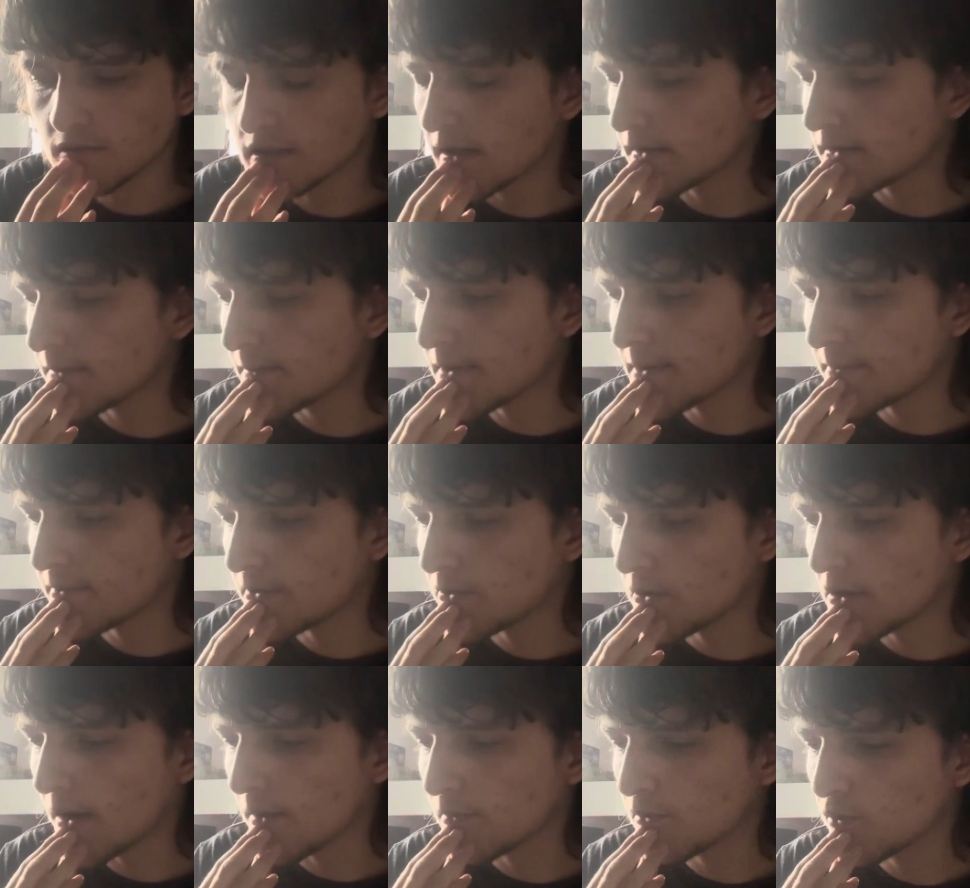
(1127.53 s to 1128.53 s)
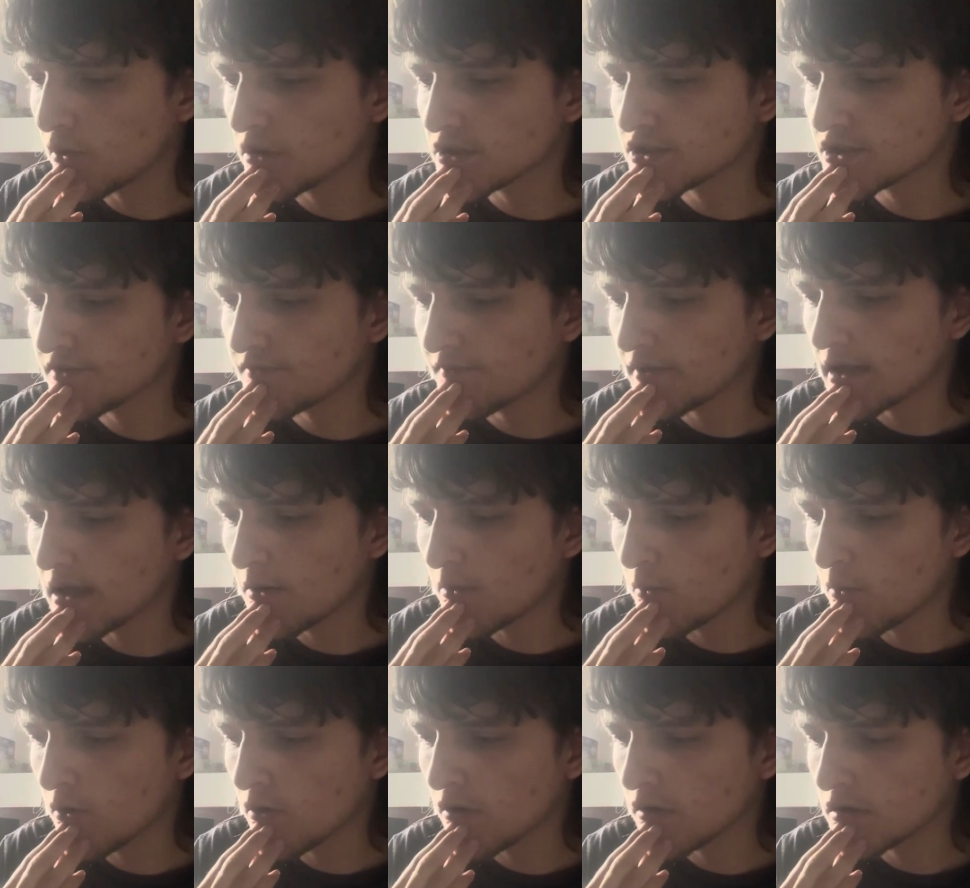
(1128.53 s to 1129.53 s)
can I remember? I was having watching the new
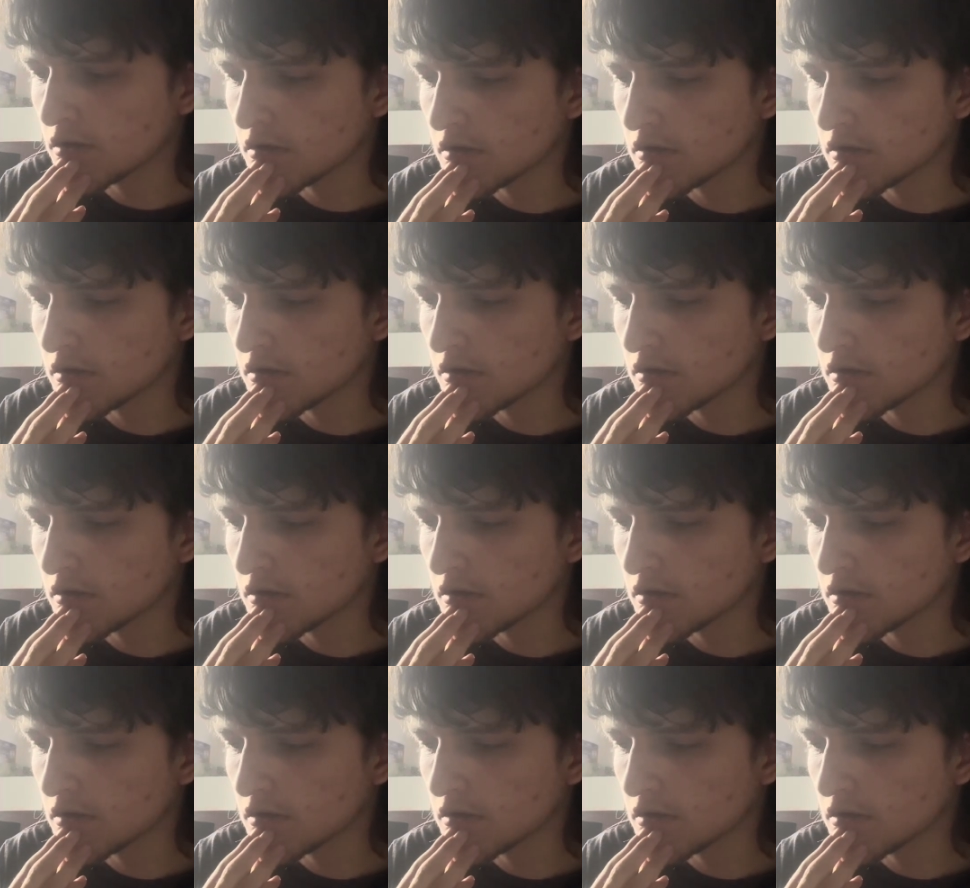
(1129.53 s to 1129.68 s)
war.